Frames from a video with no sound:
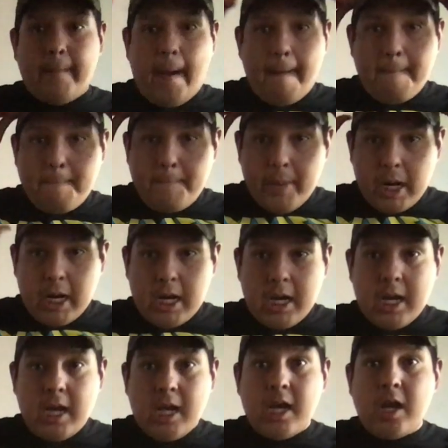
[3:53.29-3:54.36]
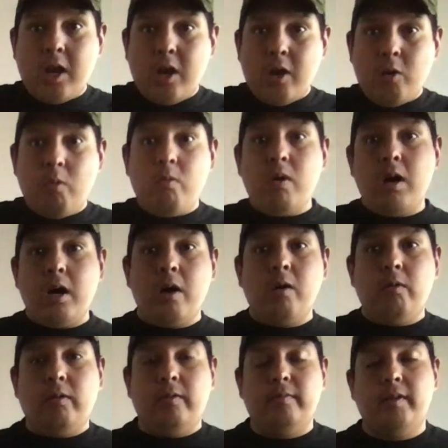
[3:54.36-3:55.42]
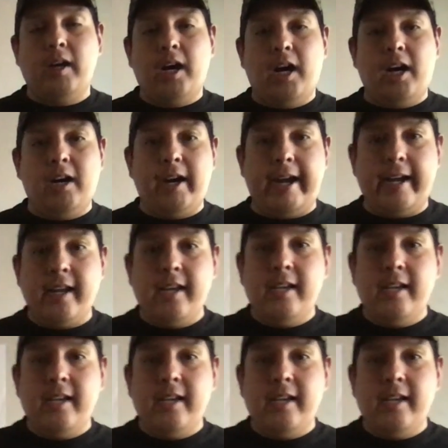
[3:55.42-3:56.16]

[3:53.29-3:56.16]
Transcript: Whoa, all right.